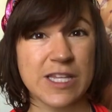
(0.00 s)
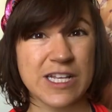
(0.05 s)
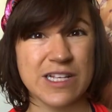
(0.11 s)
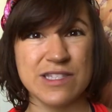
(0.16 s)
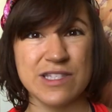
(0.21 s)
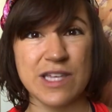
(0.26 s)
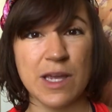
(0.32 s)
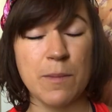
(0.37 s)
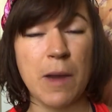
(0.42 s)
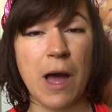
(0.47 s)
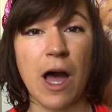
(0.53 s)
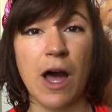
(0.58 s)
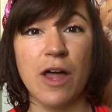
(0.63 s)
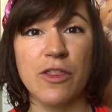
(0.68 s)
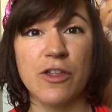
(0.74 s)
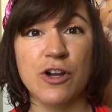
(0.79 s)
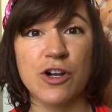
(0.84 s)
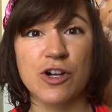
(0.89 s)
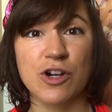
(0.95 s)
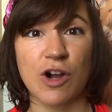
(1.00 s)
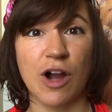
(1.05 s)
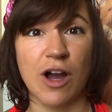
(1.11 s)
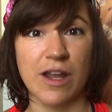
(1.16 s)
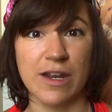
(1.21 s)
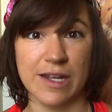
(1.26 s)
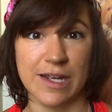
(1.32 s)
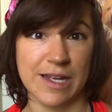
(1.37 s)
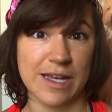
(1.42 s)
some other
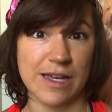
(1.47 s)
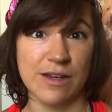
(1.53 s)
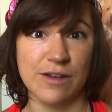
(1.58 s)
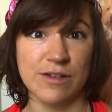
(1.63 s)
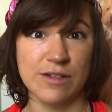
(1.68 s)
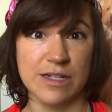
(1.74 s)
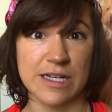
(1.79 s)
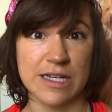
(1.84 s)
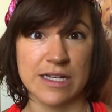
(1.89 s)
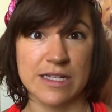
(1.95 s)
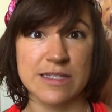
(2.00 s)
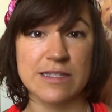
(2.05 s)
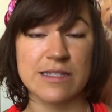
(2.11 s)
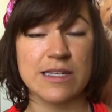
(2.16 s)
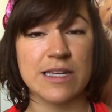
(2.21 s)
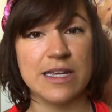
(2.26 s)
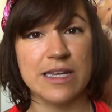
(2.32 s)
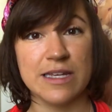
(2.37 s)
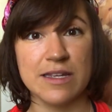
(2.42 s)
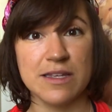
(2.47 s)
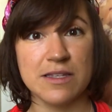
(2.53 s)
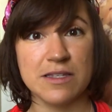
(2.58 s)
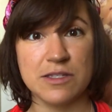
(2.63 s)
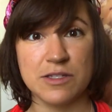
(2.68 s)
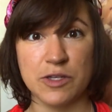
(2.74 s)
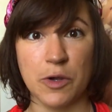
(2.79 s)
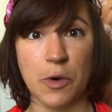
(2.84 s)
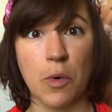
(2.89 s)
chronic illness
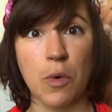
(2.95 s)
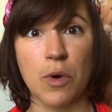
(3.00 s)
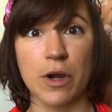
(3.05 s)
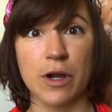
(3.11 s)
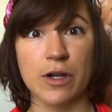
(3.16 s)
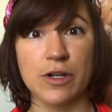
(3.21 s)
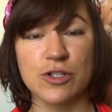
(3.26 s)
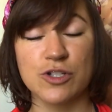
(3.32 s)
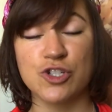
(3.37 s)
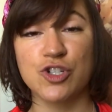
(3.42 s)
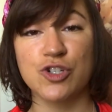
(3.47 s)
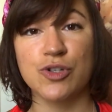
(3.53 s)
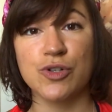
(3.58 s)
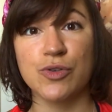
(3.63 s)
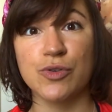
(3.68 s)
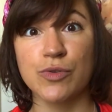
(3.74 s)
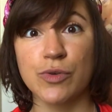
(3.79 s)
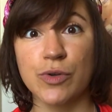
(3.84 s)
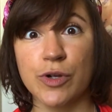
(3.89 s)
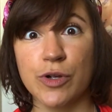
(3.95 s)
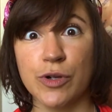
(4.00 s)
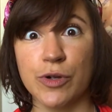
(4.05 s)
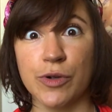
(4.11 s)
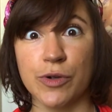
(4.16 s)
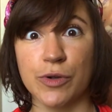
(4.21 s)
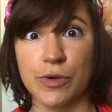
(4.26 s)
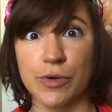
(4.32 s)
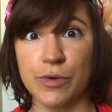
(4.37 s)
is your
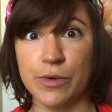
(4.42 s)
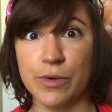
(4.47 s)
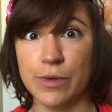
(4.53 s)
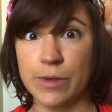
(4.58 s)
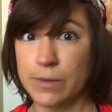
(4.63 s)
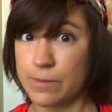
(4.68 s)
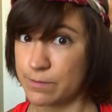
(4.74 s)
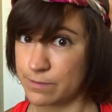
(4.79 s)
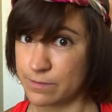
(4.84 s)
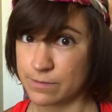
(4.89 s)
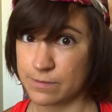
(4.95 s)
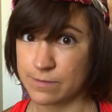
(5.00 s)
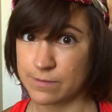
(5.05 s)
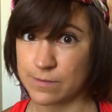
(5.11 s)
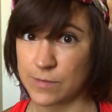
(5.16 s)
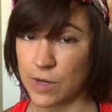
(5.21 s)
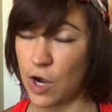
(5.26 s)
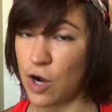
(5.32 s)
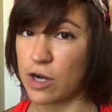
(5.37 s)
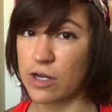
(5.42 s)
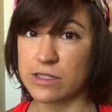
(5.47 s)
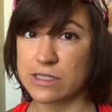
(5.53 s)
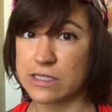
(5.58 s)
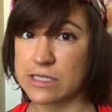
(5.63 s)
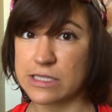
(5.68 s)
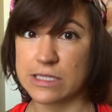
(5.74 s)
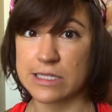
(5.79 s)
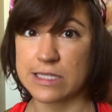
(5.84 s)
true
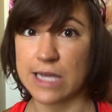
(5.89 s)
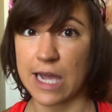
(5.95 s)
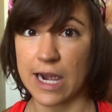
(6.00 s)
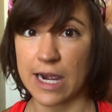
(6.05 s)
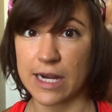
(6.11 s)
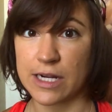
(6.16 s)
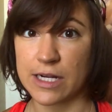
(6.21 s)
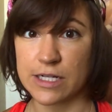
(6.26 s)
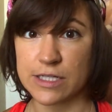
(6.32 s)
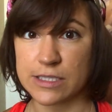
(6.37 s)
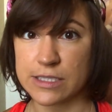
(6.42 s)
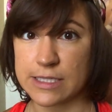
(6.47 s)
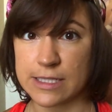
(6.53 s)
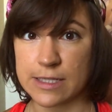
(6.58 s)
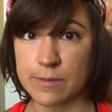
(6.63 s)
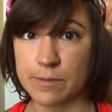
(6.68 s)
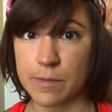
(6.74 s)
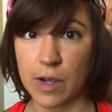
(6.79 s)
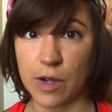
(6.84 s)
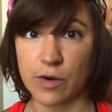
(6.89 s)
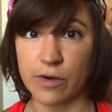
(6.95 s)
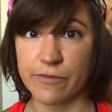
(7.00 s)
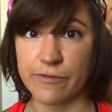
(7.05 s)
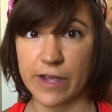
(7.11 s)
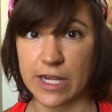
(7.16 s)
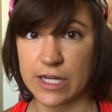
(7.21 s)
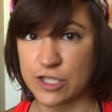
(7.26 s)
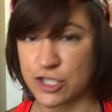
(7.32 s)
heart's desire, deep
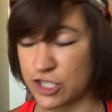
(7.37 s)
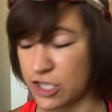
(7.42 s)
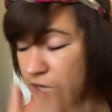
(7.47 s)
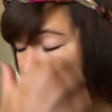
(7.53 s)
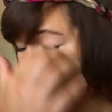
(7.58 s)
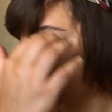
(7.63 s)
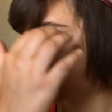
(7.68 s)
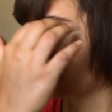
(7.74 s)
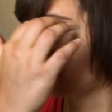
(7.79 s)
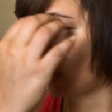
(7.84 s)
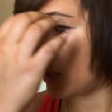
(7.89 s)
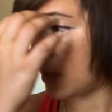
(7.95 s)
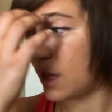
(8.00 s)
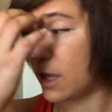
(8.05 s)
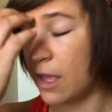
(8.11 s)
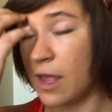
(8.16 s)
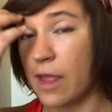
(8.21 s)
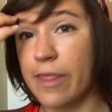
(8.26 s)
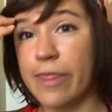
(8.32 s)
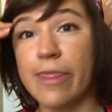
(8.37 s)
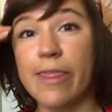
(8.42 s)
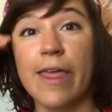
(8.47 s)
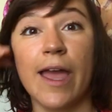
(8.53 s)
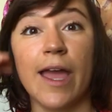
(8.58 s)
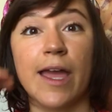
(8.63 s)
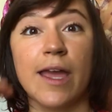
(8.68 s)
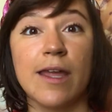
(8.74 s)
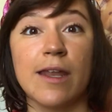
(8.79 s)
motivation,
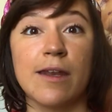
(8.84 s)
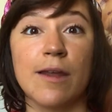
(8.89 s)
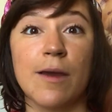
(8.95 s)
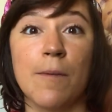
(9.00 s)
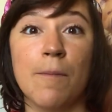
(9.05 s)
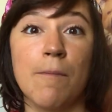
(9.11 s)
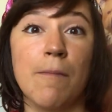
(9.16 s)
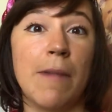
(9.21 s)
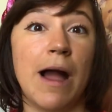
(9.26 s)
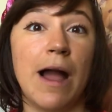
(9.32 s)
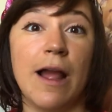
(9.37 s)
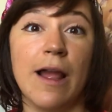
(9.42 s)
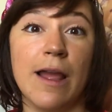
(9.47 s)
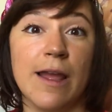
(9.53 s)
then my